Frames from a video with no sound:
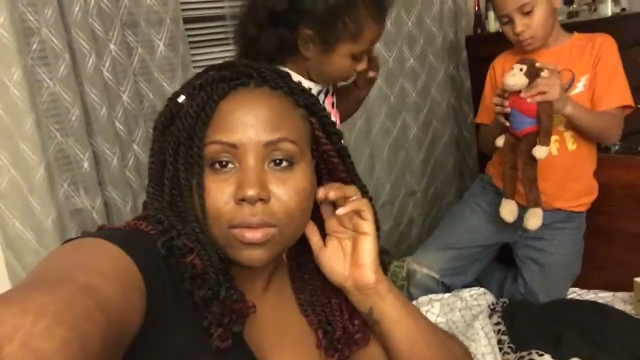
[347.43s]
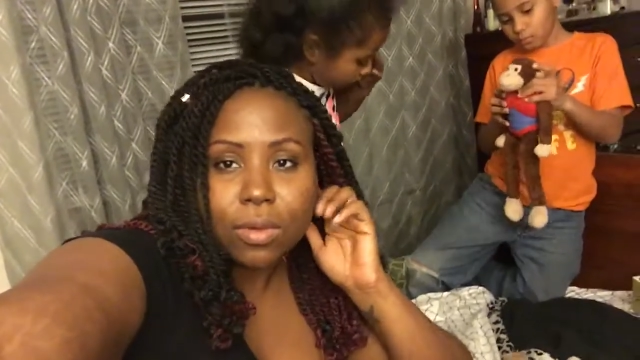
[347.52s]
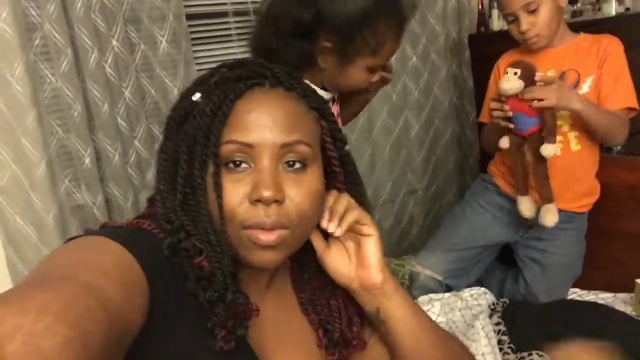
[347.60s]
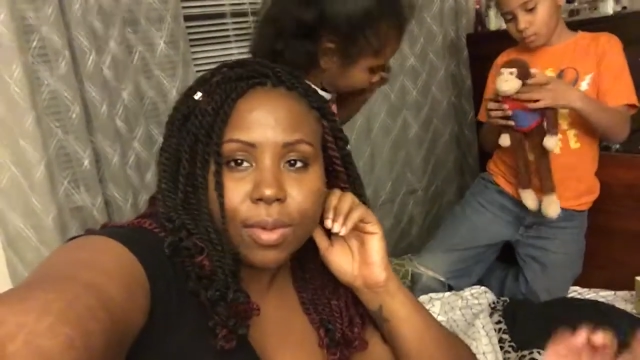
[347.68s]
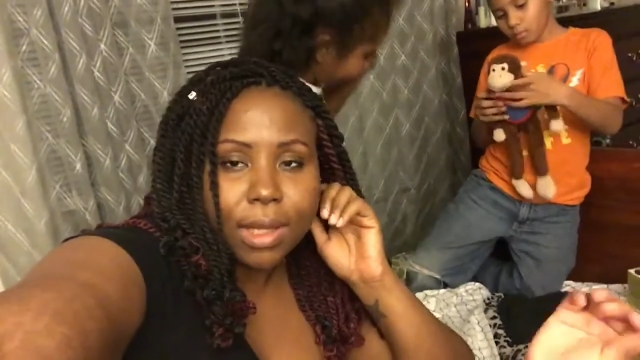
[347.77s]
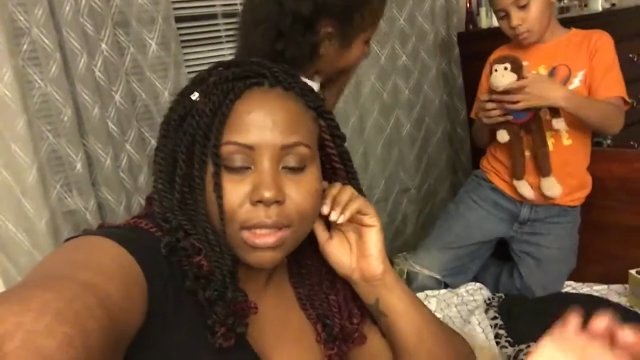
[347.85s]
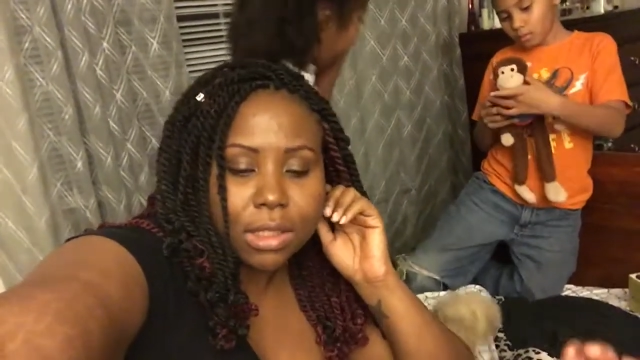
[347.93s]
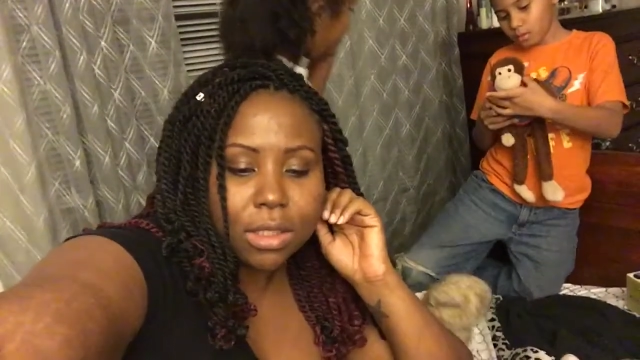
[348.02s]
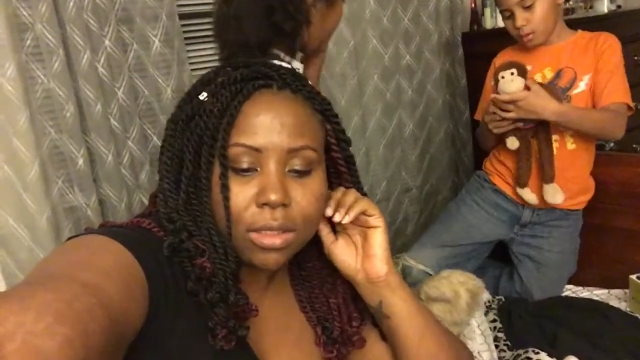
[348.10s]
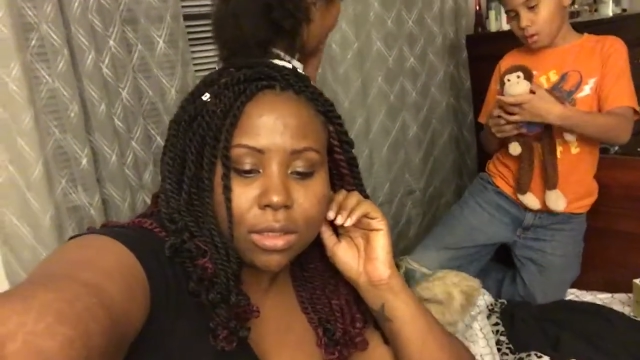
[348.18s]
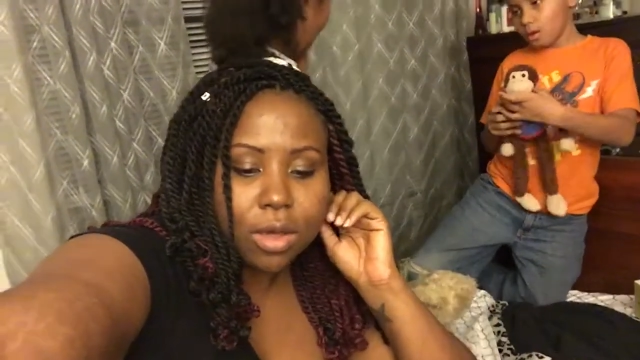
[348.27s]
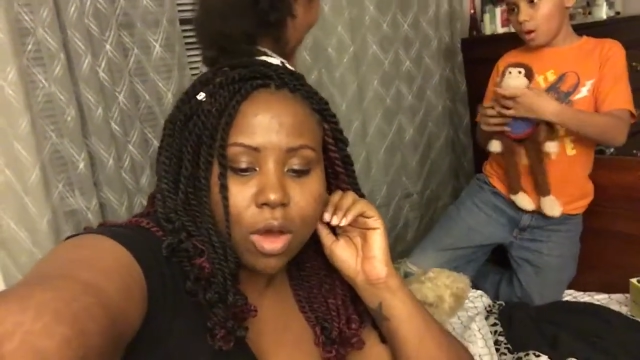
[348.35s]
Speaker 1: we went
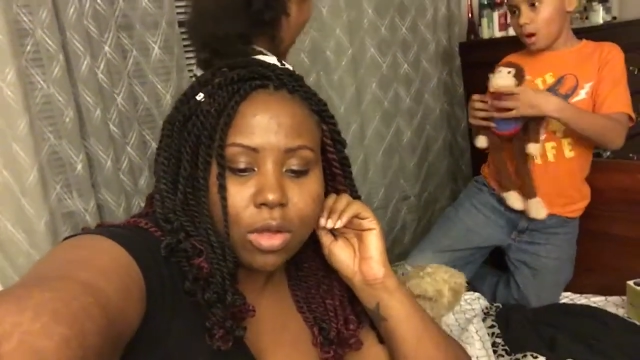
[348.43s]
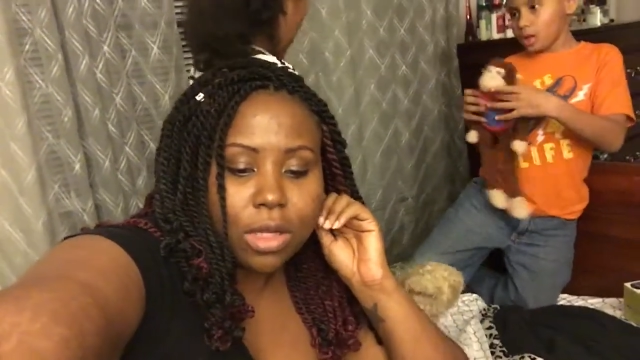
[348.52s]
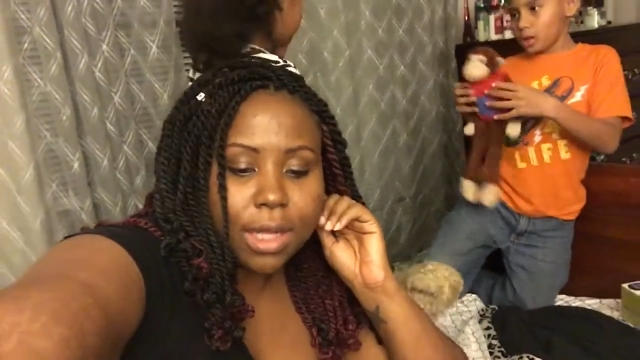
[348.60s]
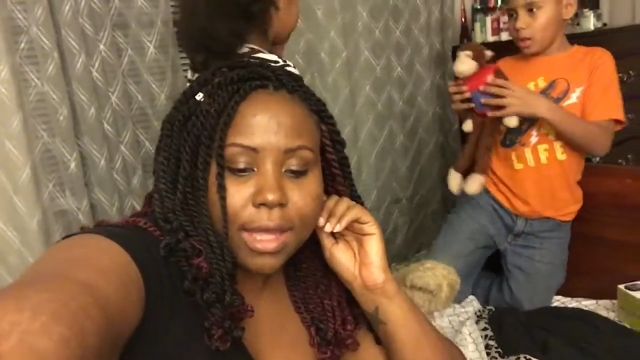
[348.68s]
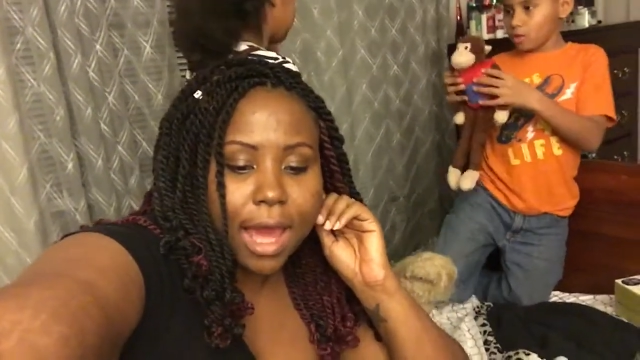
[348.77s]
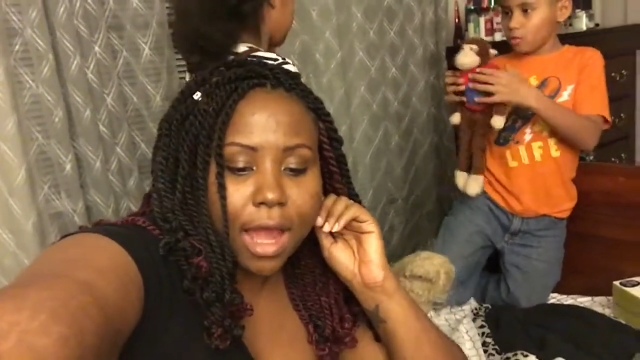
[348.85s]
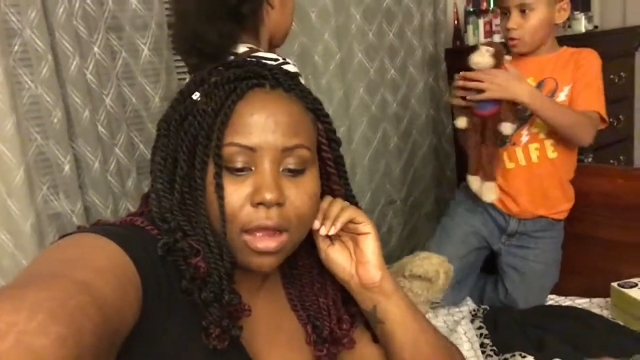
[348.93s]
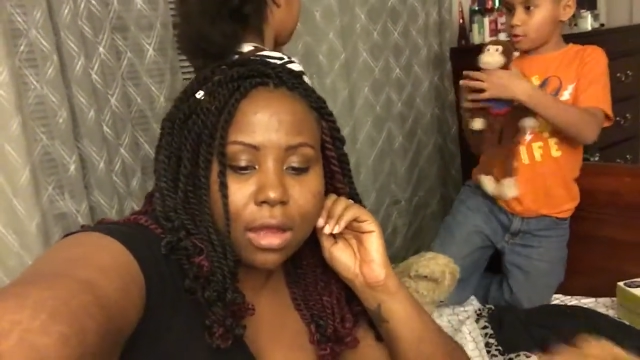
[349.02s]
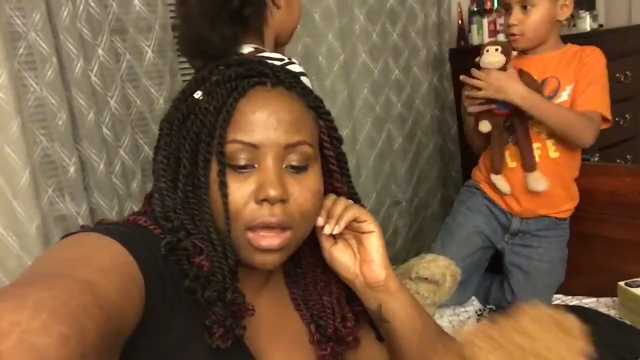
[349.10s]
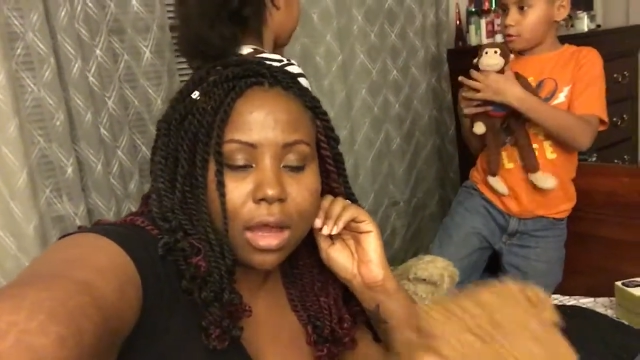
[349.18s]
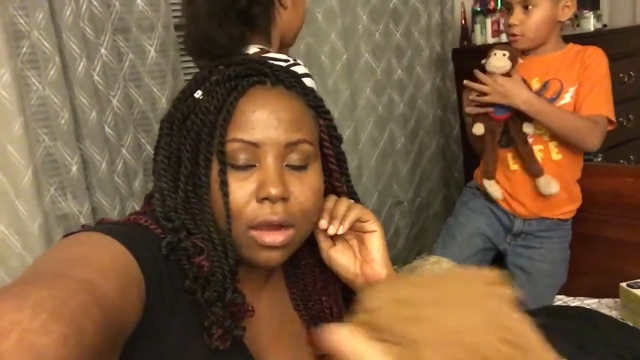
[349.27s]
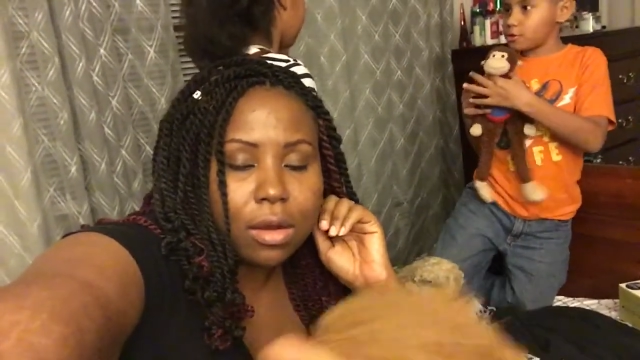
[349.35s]
to Golden
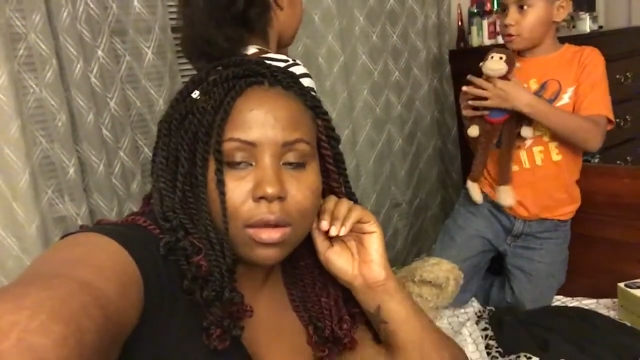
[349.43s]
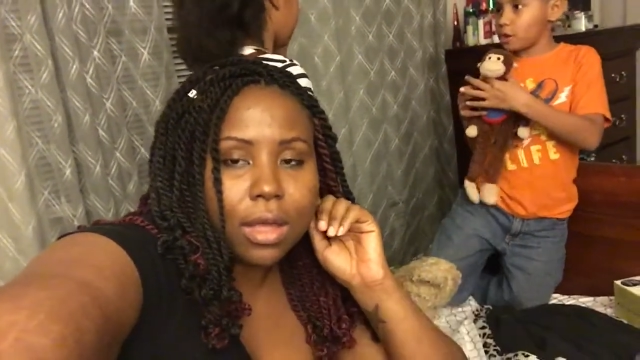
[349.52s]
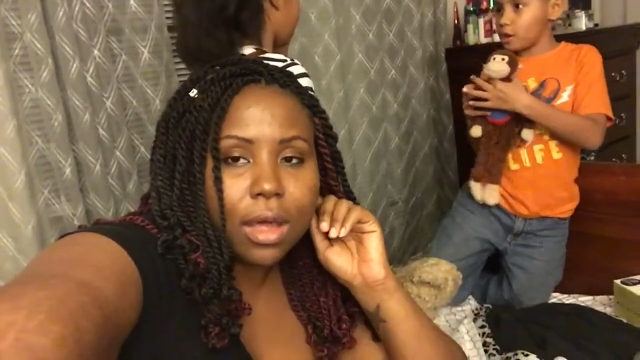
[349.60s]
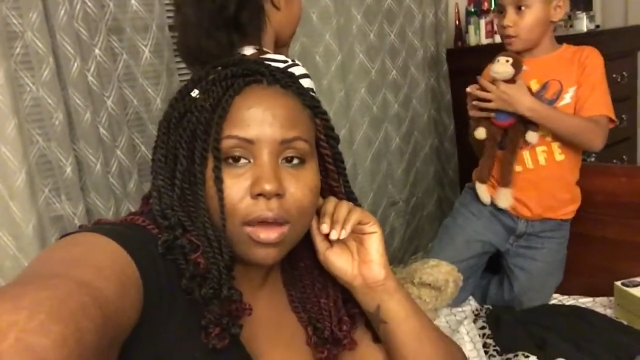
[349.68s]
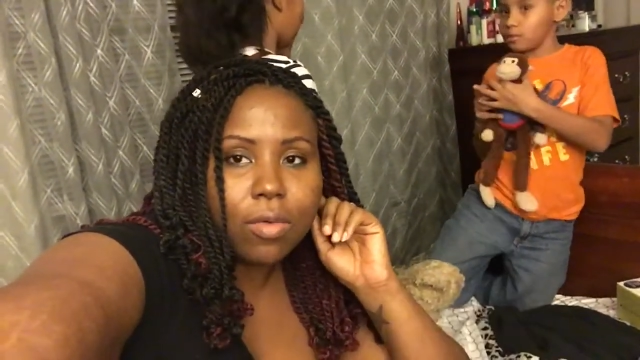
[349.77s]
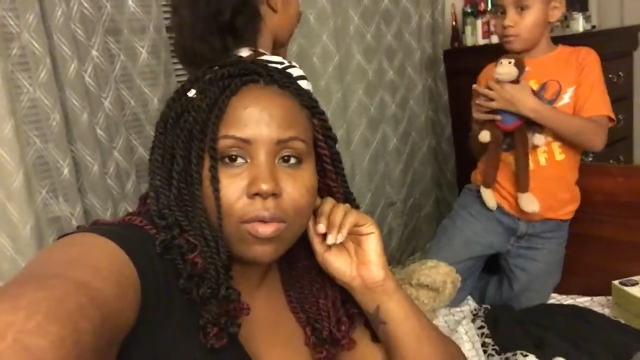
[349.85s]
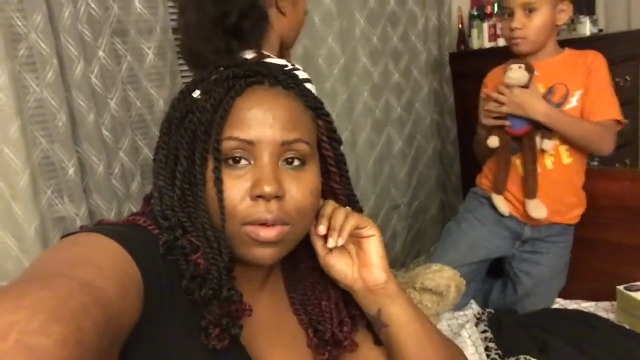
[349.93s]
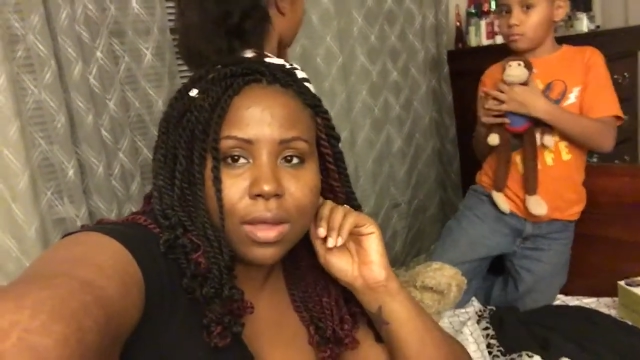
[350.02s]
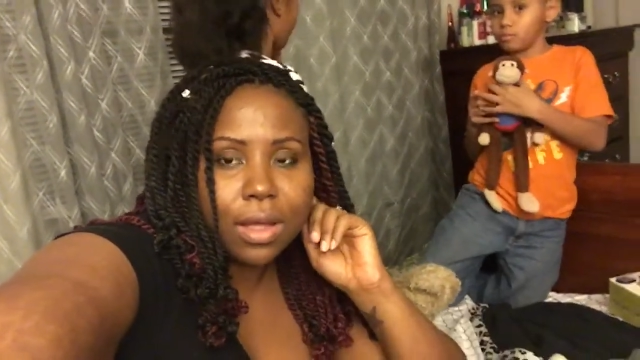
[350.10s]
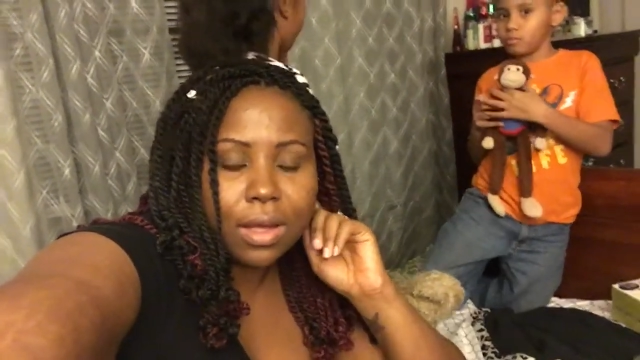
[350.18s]
Corral.